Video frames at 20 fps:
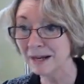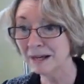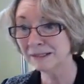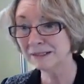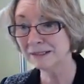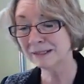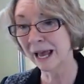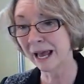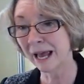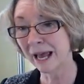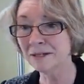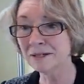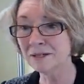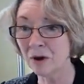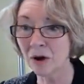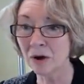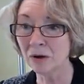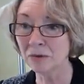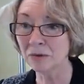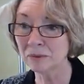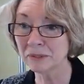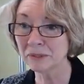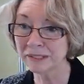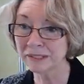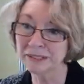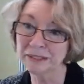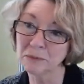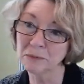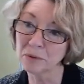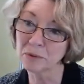sat and talked with
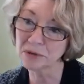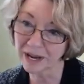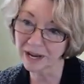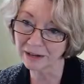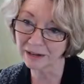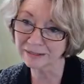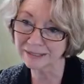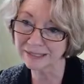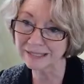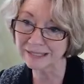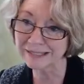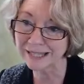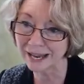Lisa Murkowski's